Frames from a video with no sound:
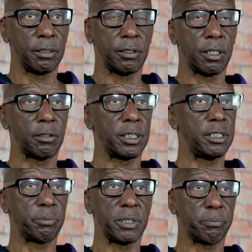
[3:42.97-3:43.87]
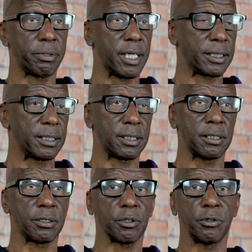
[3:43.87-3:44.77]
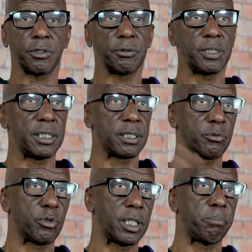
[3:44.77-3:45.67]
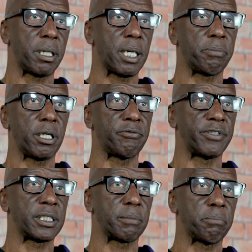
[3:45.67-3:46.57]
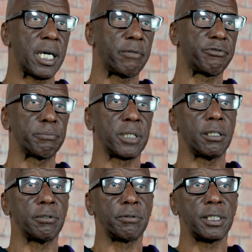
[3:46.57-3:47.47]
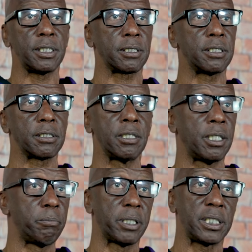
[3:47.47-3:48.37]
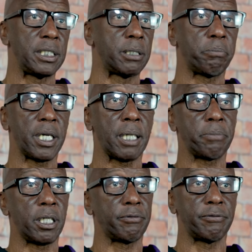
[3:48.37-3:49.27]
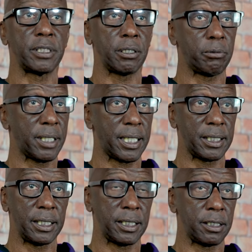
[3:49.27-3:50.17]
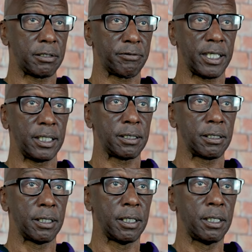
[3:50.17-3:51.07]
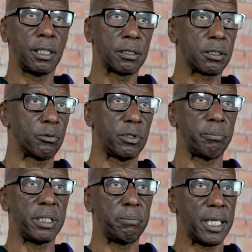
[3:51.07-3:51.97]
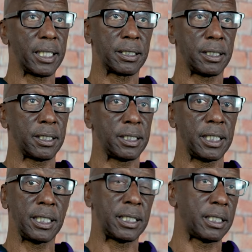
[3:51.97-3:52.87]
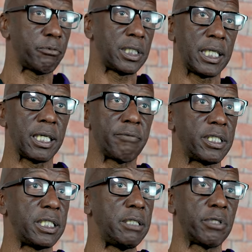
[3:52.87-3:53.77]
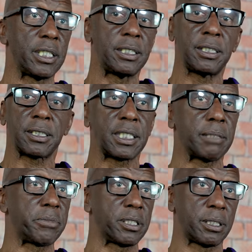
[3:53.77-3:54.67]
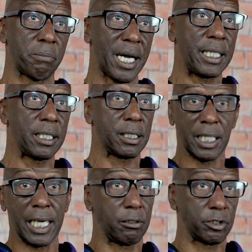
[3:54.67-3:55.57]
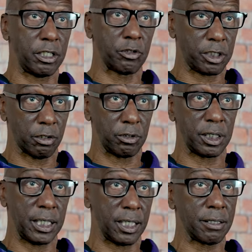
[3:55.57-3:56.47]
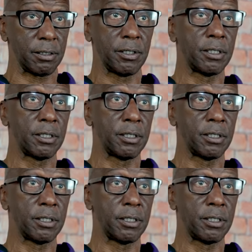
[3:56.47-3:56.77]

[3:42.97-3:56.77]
He's been practicing social distancing where he pop off at the mouth from long distance, but he didn't pop off with nobody in his face. And so we'll be back there again, and whenever he ready to step to the mic, like on your show together,